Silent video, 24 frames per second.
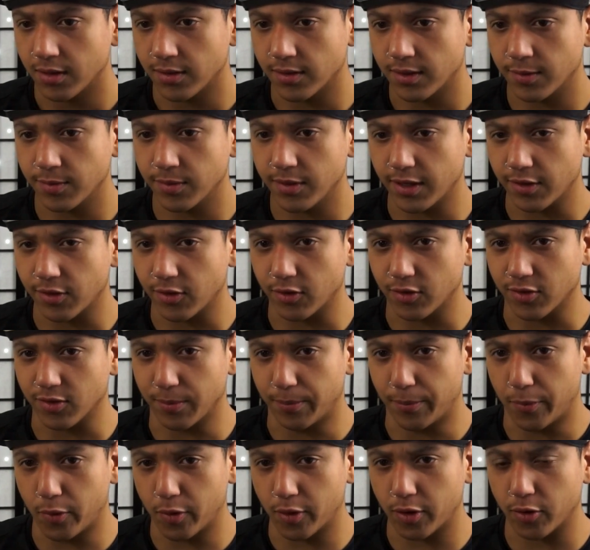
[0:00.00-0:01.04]
It seems like there's
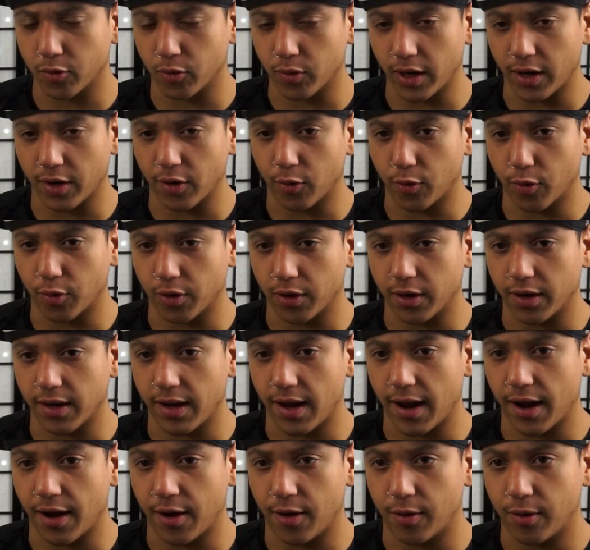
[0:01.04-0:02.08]
more red aura
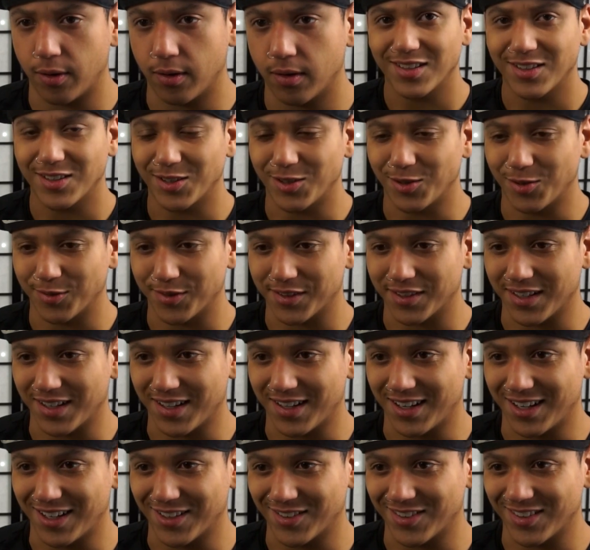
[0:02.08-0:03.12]
now. Oh
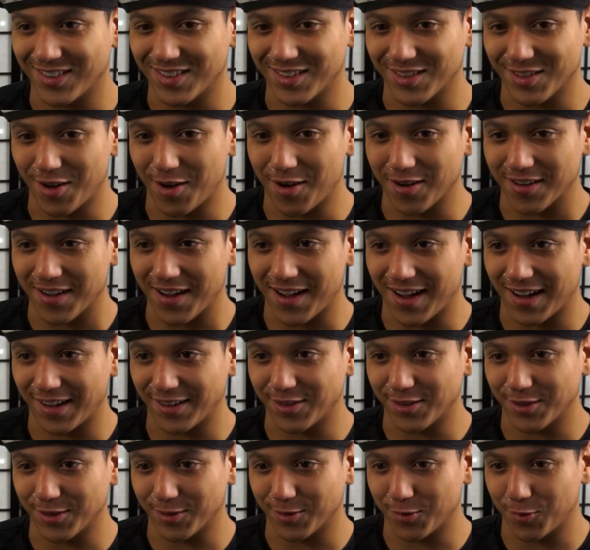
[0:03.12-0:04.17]
gosh, this is all kinds
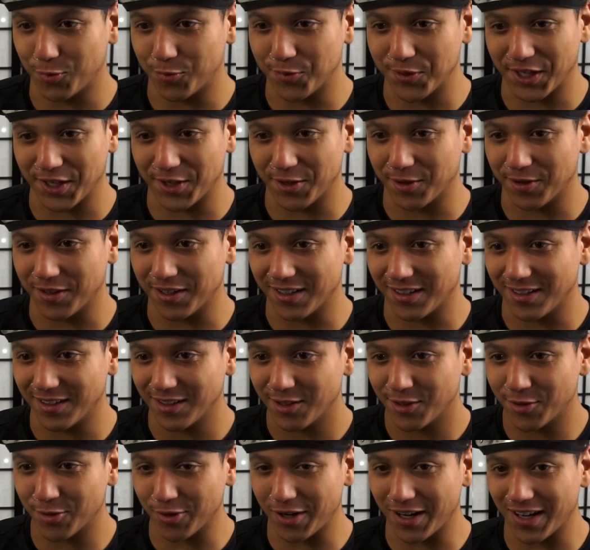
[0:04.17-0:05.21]
of weird and
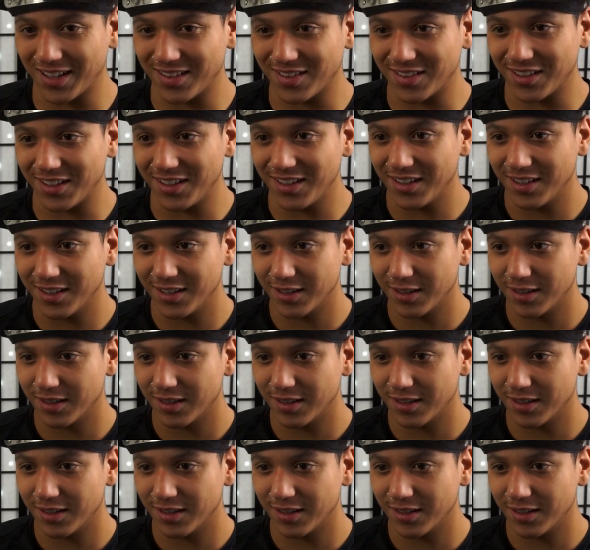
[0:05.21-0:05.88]
crazy.